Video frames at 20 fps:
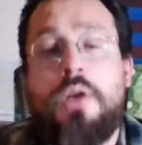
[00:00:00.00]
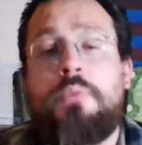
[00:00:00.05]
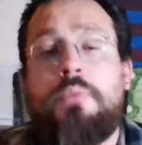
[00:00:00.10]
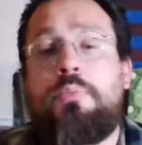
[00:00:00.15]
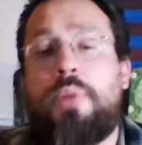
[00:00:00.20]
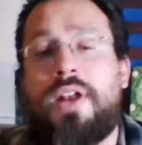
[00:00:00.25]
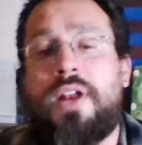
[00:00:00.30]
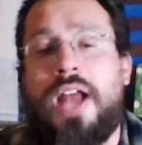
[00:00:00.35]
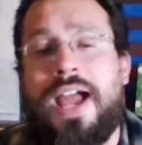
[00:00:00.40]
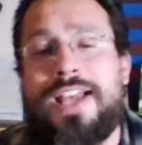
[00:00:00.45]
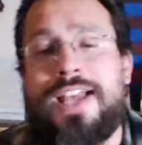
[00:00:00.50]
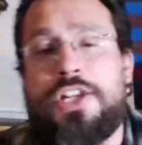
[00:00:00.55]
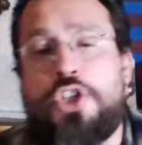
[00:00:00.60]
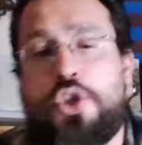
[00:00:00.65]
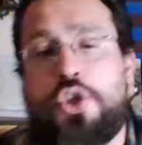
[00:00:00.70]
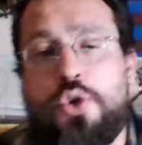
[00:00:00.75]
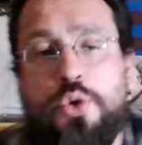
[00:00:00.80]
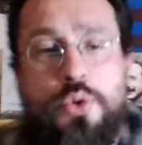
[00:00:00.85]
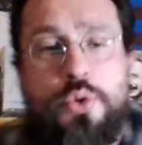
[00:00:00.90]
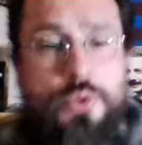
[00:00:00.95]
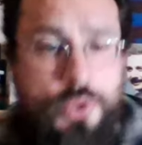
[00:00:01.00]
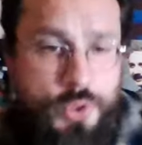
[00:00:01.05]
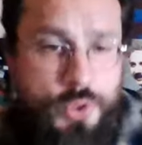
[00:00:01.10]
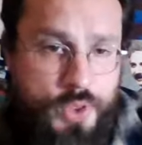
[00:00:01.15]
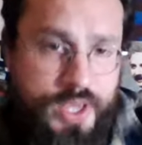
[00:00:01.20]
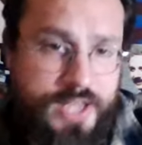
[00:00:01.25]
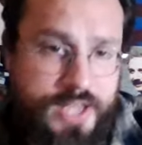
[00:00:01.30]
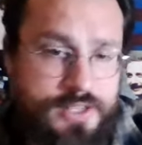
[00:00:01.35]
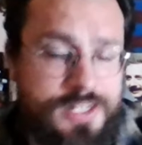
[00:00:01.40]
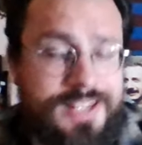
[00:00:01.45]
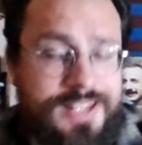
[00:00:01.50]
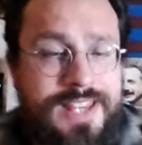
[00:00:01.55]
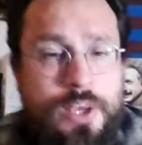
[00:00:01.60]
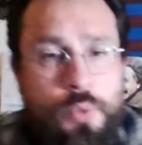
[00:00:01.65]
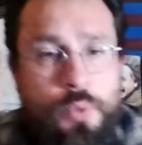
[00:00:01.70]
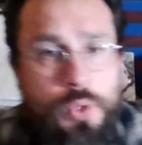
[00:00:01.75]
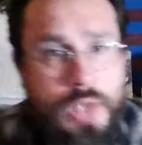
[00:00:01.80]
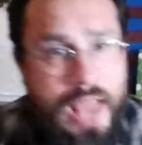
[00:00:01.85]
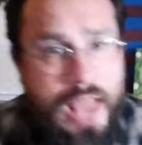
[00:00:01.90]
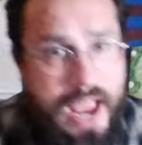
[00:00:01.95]
But I do think that they
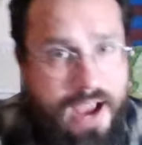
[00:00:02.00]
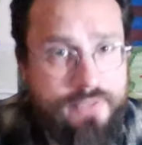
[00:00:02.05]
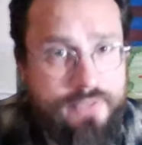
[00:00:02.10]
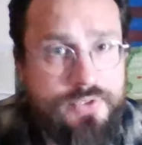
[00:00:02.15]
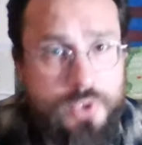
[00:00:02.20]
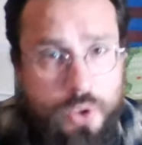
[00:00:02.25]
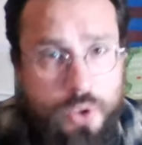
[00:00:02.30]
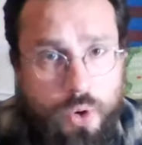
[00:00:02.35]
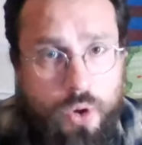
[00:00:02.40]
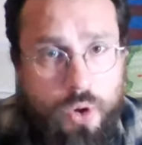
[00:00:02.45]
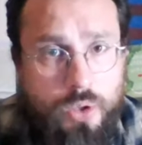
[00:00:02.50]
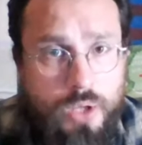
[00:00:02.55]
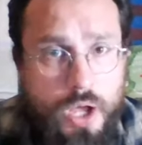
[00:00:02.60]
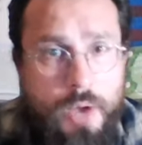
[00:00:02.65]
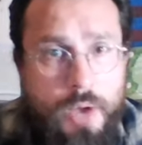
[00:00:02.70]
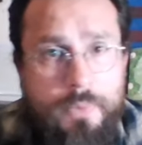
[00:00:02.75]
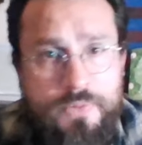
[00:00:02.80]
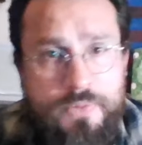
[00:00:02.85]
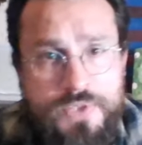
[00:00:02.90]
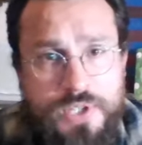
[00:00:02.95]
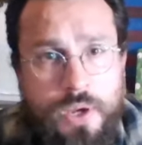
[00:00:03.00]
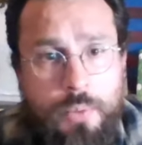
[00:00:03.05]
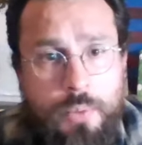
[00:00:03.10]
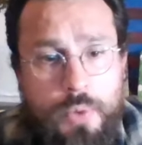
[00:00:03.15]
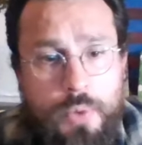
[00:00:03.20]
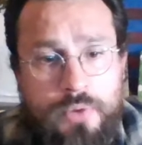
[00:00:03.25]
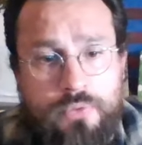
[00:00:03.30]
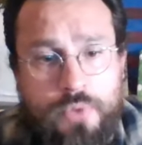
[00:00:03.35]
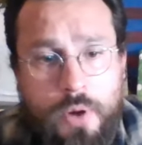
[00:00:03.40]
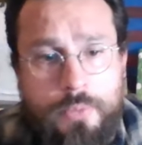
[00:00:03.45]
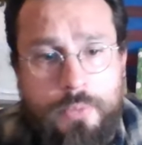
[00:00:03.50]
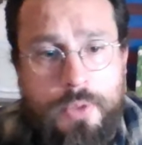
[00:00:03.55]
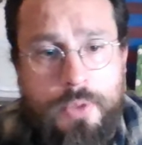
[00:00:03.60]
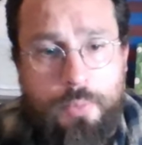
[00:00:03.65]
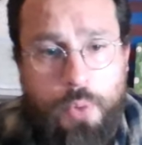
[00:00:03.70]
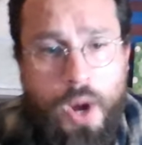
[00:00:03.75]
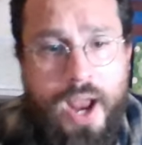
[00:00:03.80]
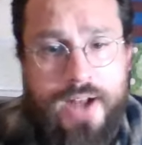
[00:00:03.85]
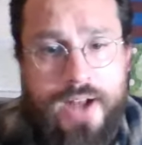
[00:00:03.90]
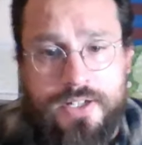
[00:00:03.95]
will have to call up someone from the
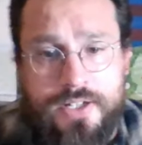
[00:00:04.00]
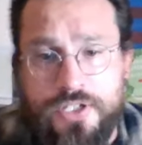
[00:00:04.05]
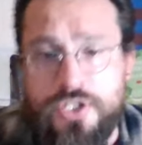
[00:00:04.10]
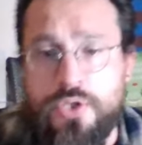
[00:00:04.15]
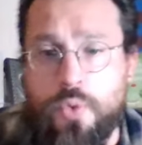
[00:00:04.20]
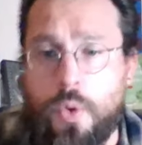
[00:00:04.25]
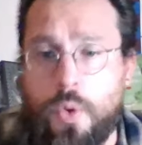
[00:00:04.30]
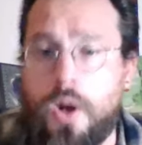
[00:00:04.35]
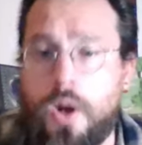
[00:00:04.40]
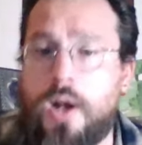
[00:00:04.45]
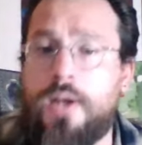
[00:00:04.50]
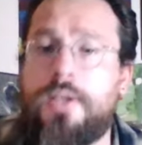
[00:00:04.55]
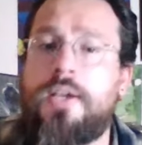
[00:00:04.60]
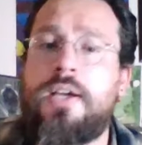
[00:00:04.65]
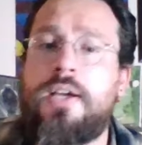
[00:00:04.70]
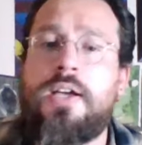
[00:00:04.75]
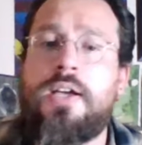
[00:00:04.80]
practice squad.